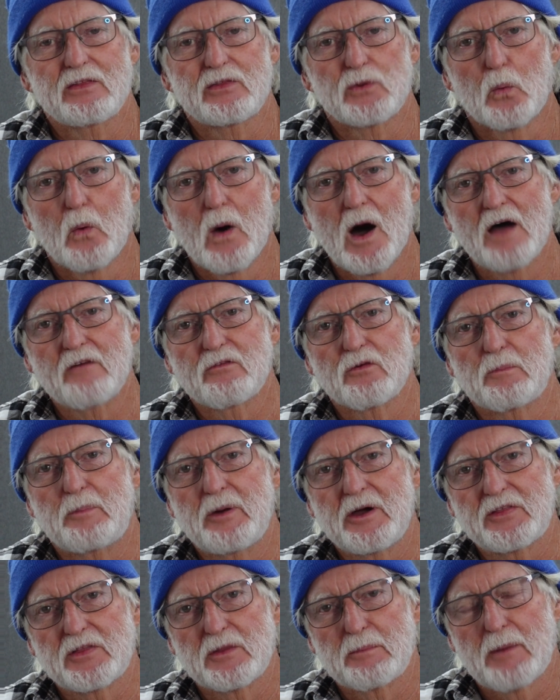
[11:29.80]
the wave will
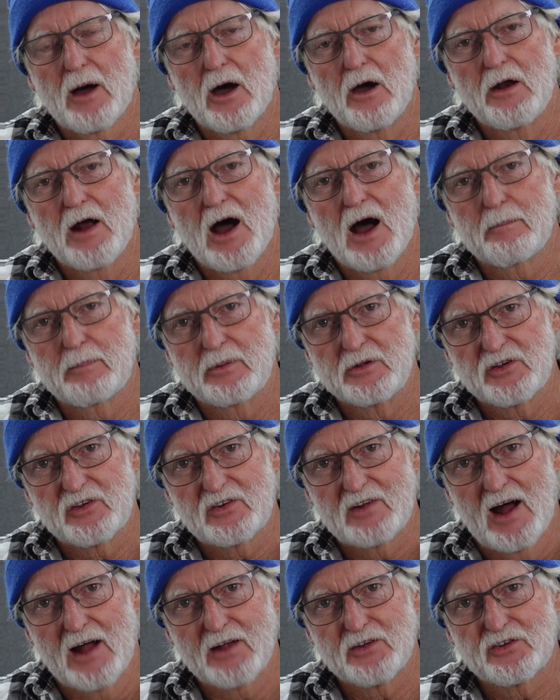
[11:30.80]
pick the boat up and
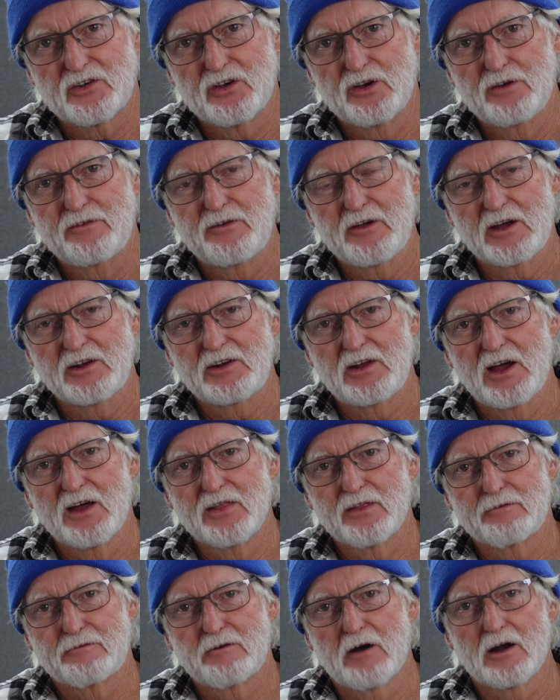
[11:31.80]
start surfing it
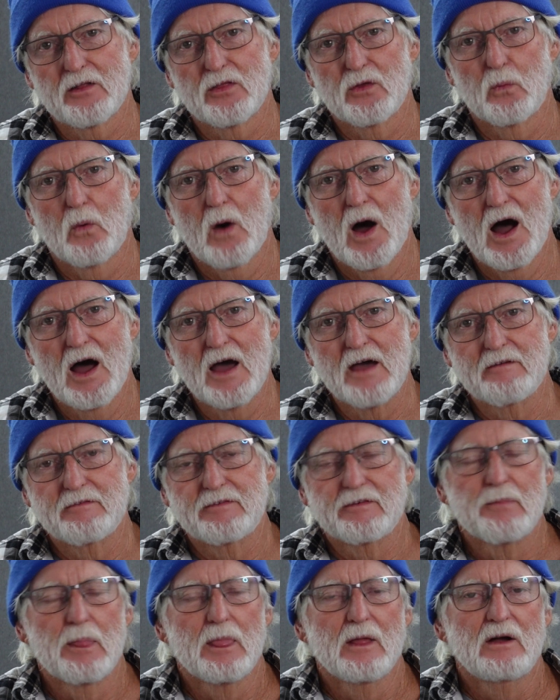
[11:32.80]
down the front of the wave.
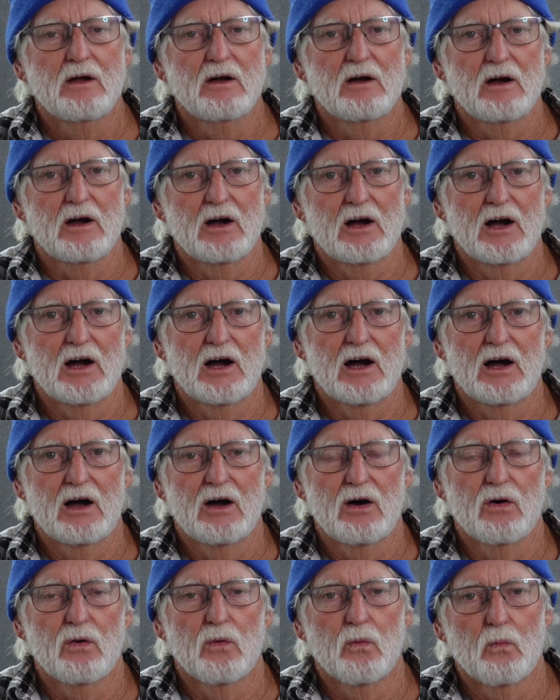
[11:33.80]

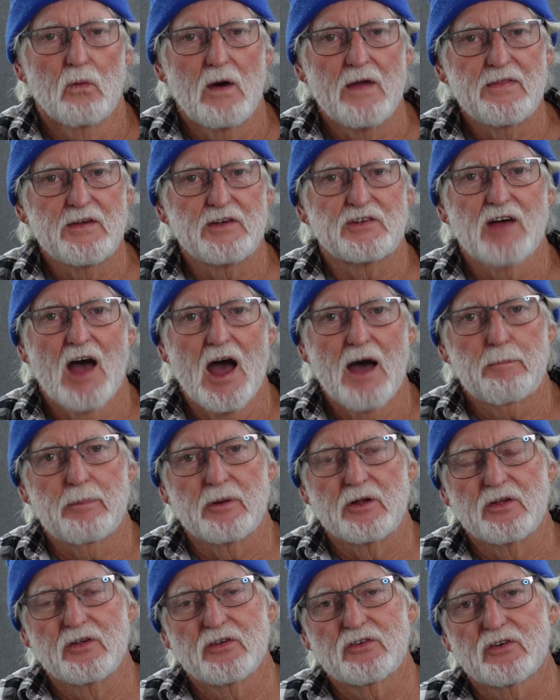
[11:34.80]
Uh, when this
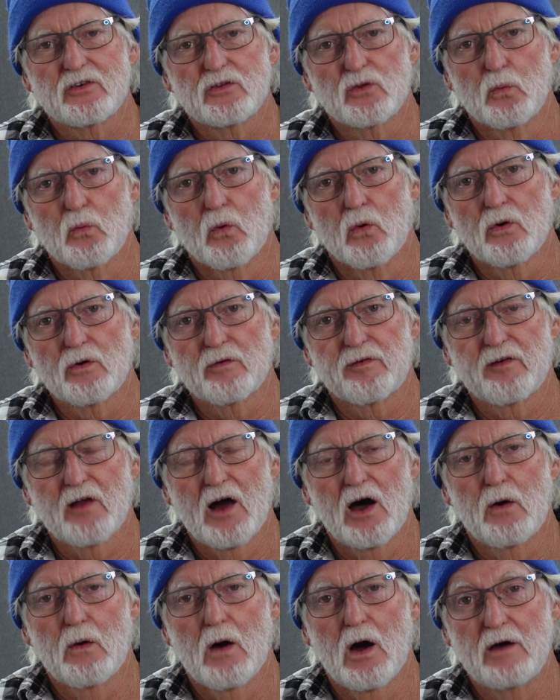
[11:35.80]
happens, the water
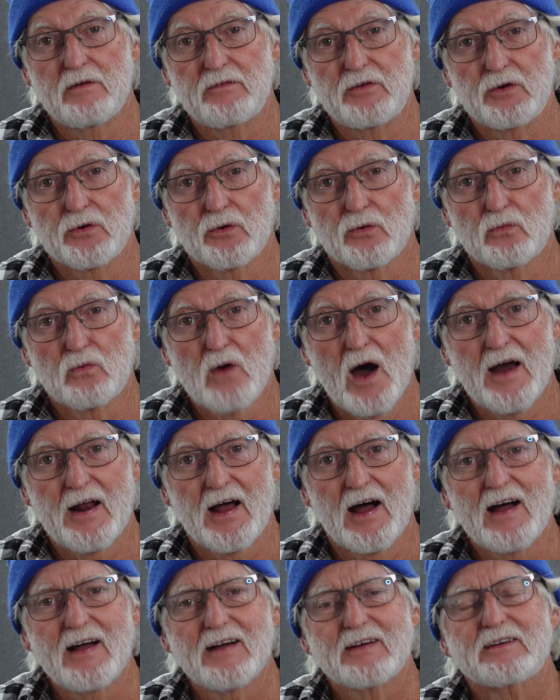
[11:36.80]
flow over your
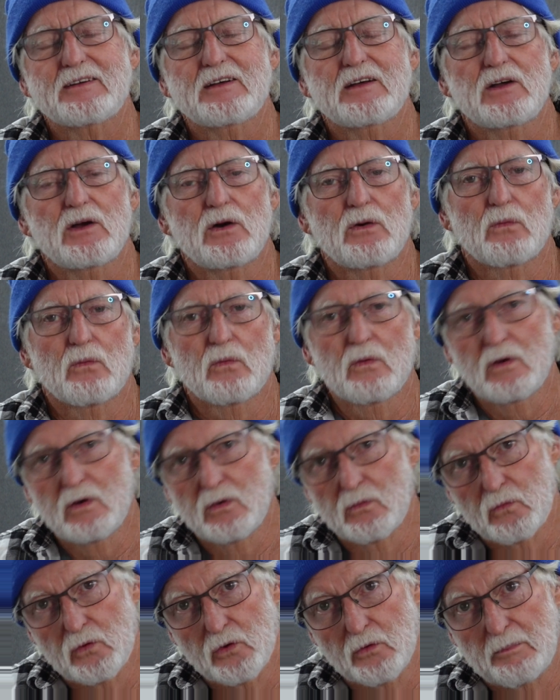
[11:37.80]
rudder
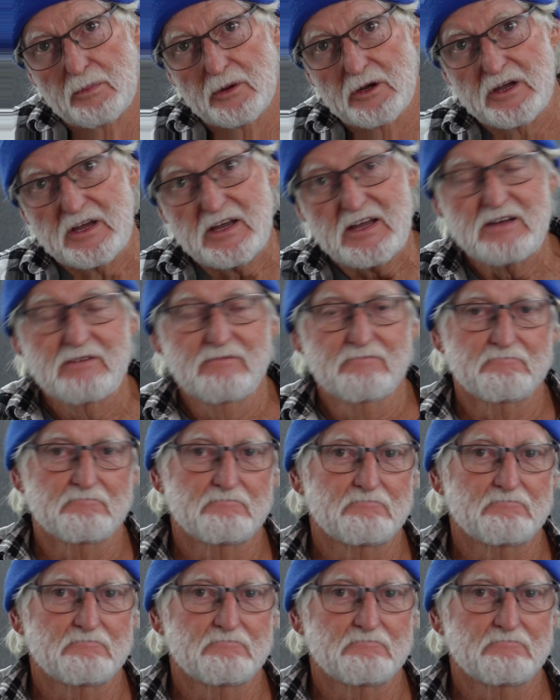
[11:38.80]
will be